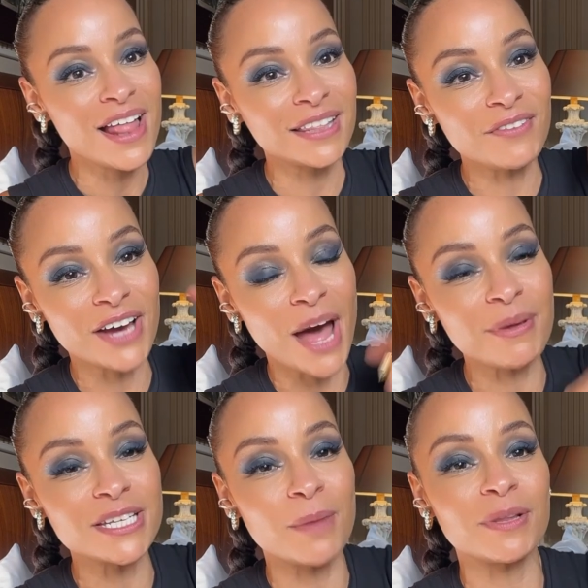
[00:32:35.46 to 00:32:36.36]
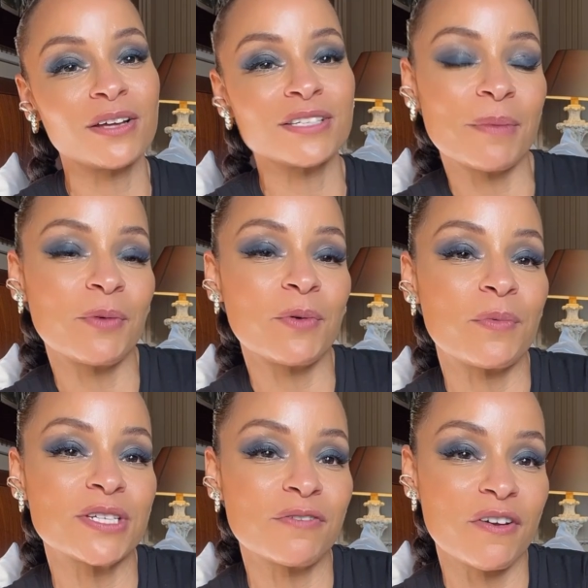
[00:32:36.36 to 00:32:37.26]
Leave a comment down below. Tell me what
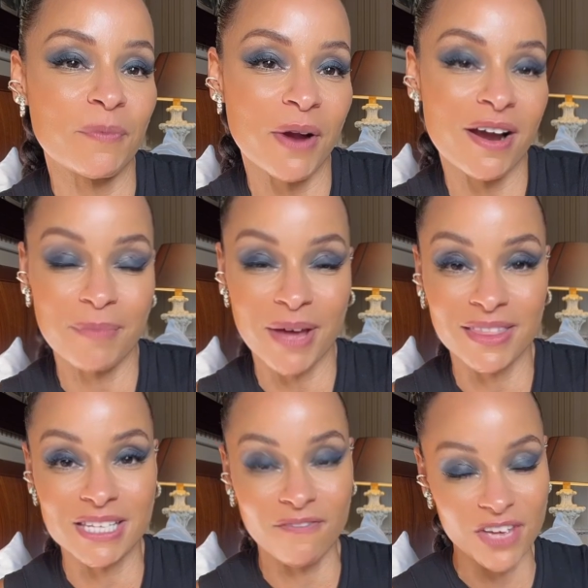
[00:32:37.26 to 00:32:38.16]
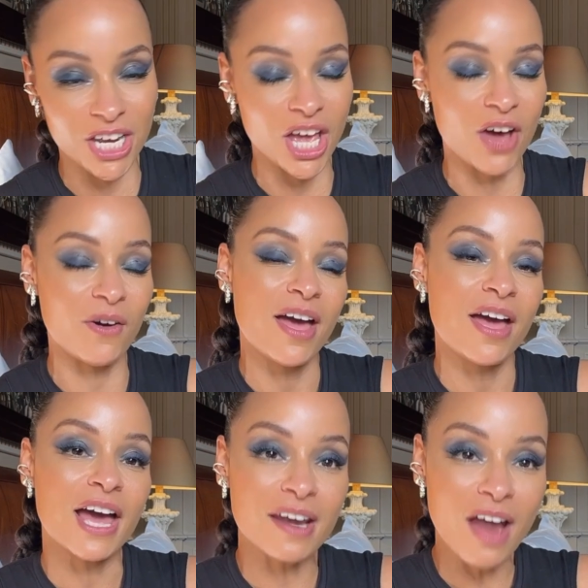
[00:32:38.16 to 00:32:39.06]
was your favorite part about this video,
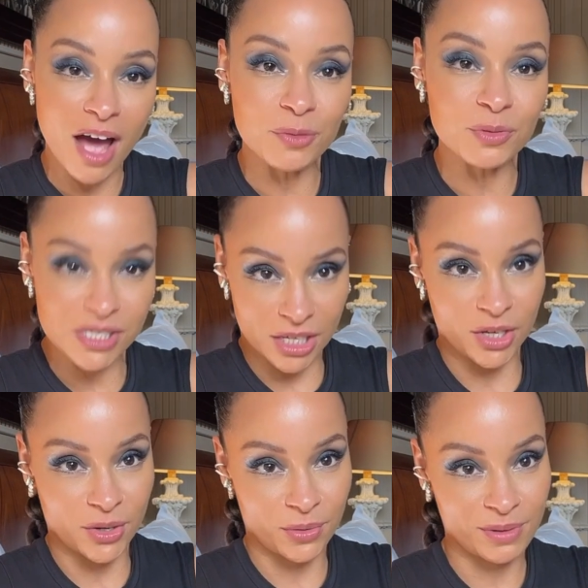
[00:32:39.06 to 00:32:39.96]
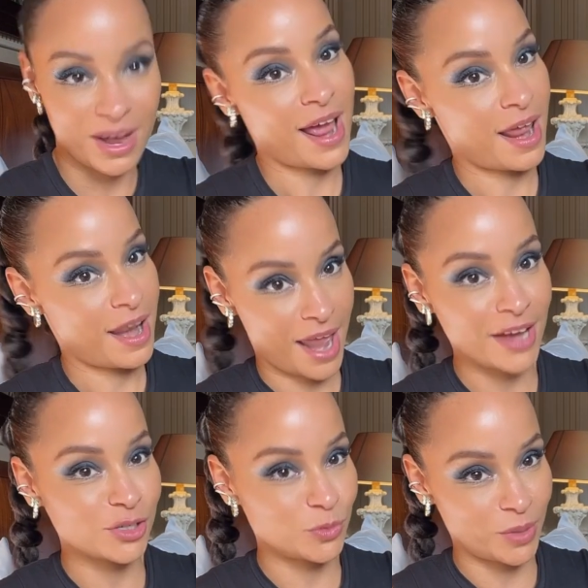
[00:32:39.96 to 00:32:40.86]
and I will see you
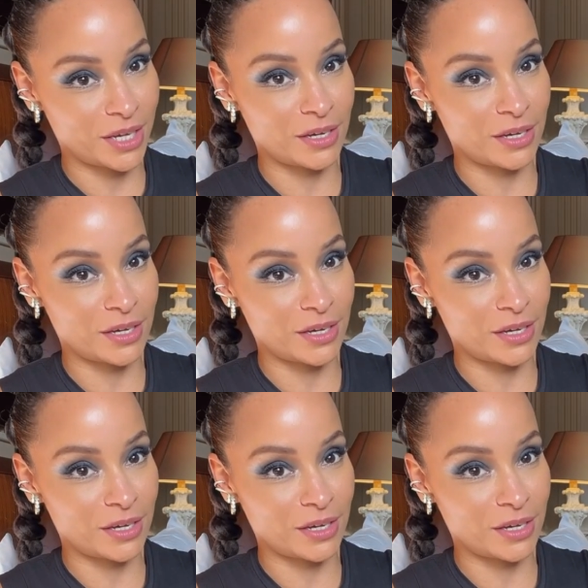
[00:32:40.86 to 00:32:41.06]
next week.